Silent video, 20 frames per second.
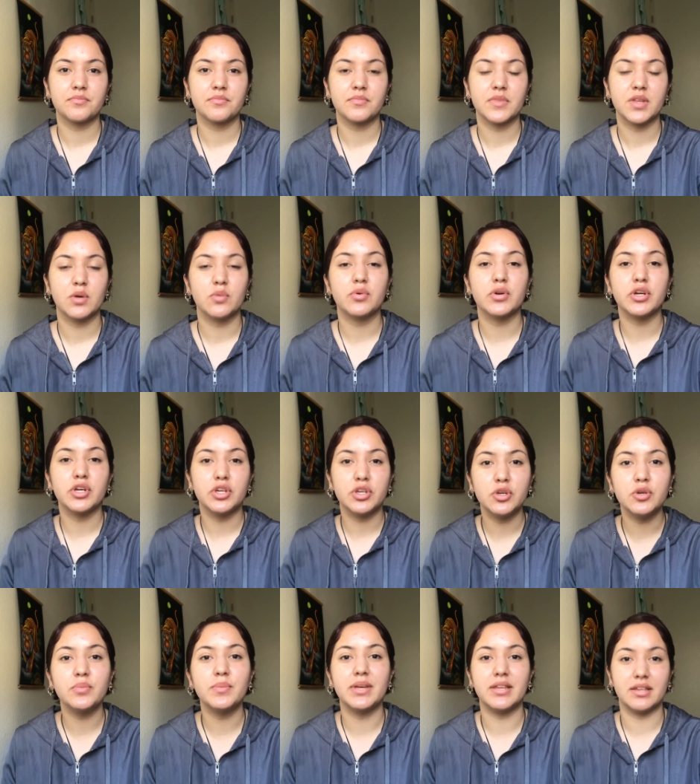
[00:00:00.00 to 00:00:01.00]
We're
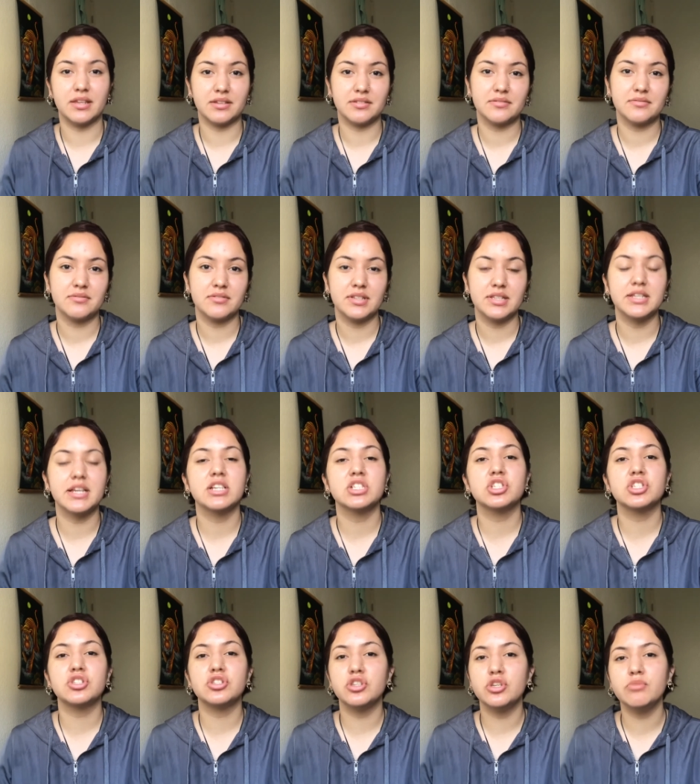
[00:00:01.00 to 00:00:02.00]
human. Not
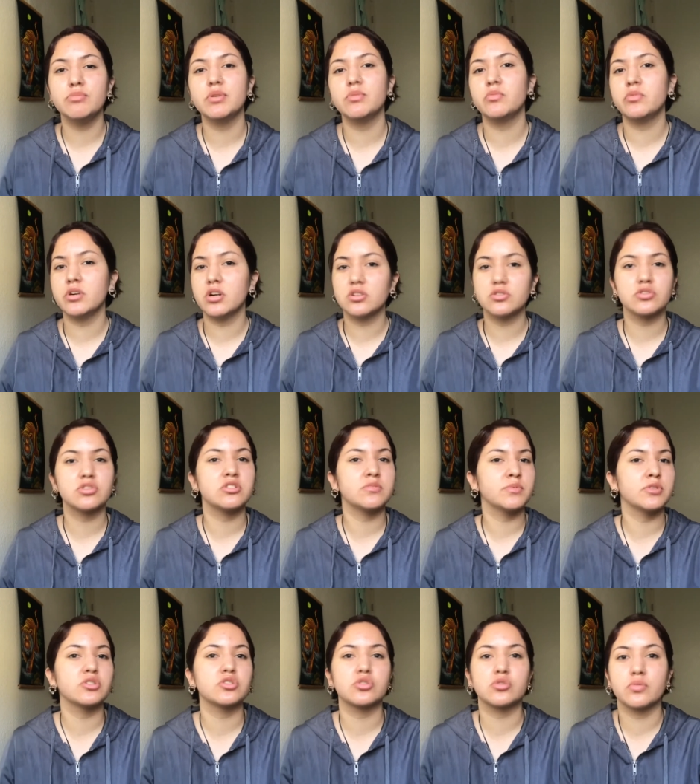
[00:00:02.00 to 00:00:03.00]
just human, we're also
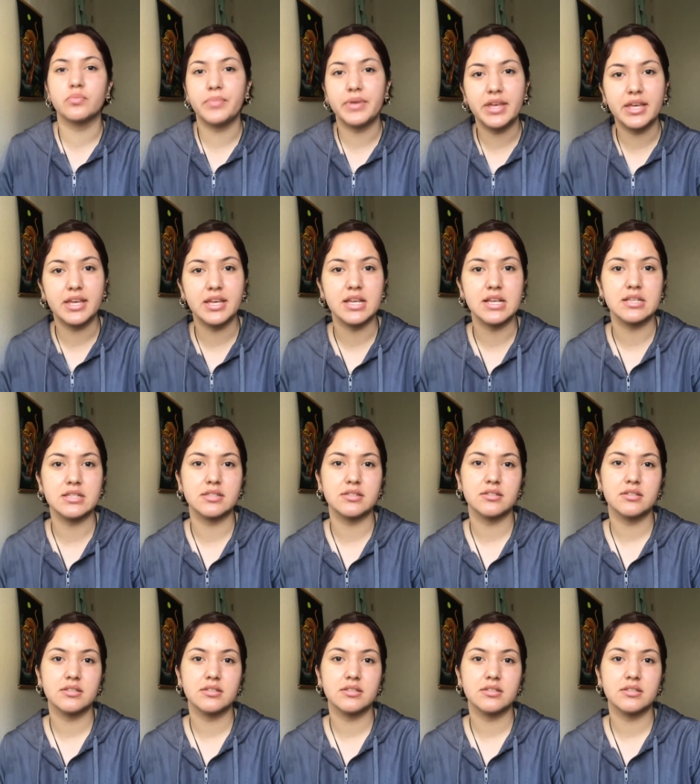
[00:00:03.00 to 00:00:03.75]
spiritual beings.